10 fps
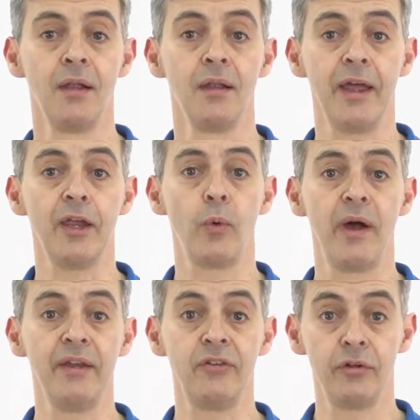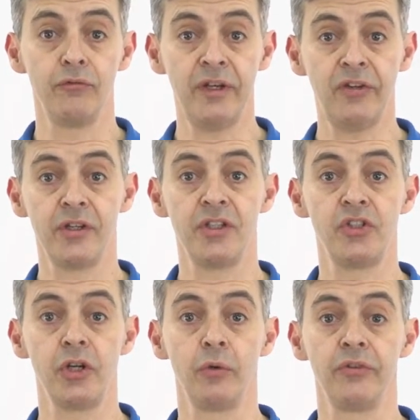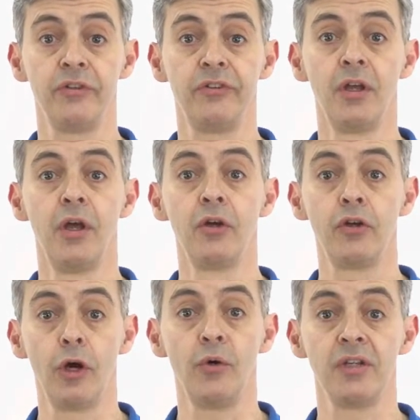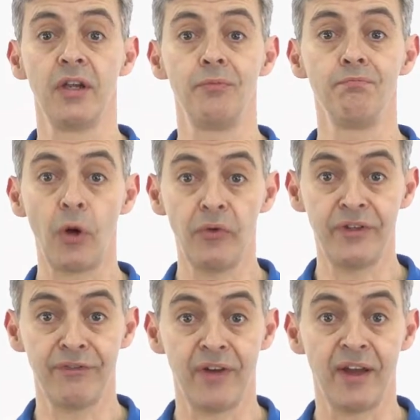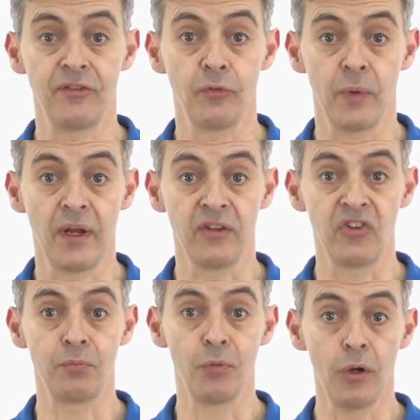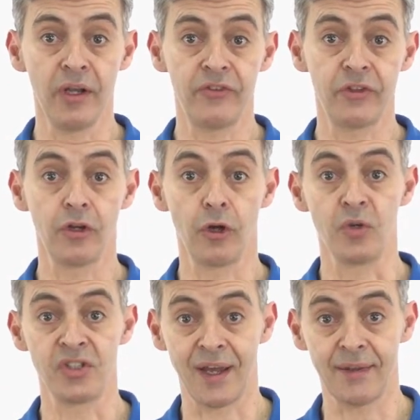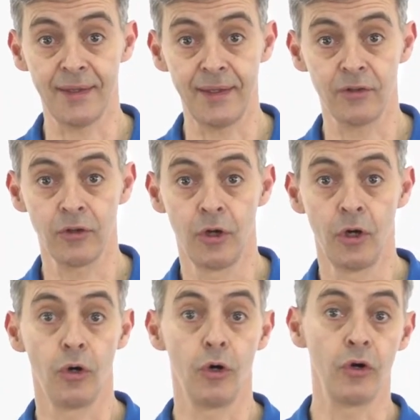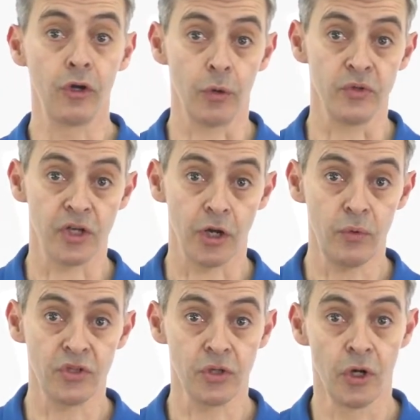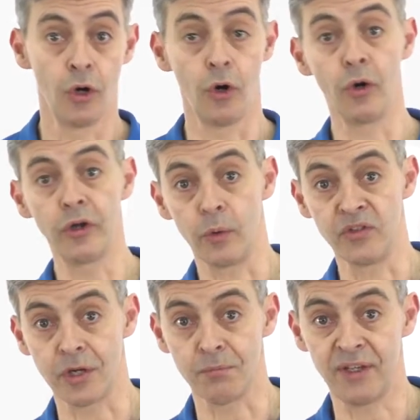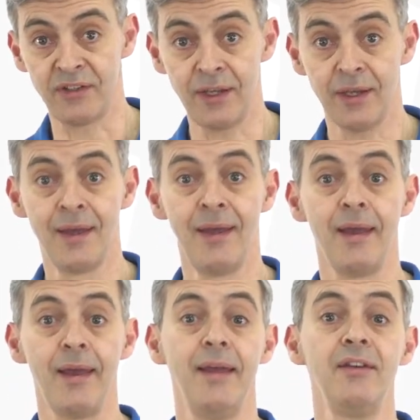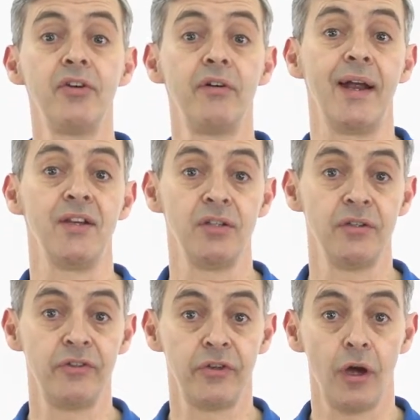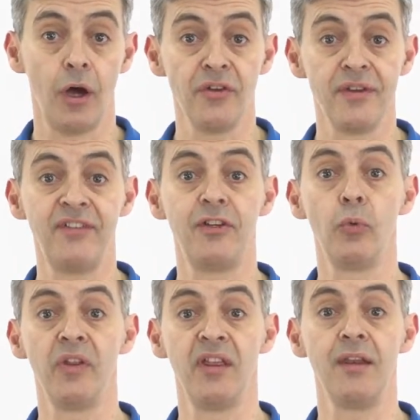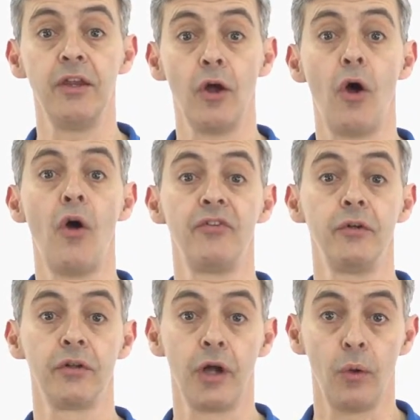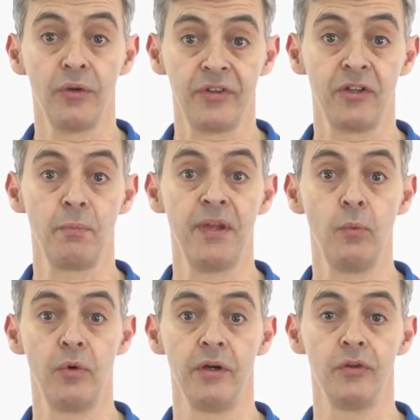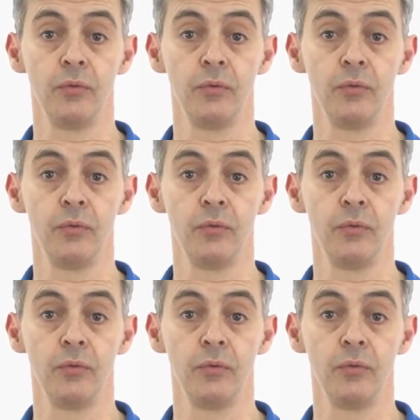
Likewise, research shows us coaching is most effective when the smallest coach athlete or coach or coach committee interactions are nested within the overall goals that are being worked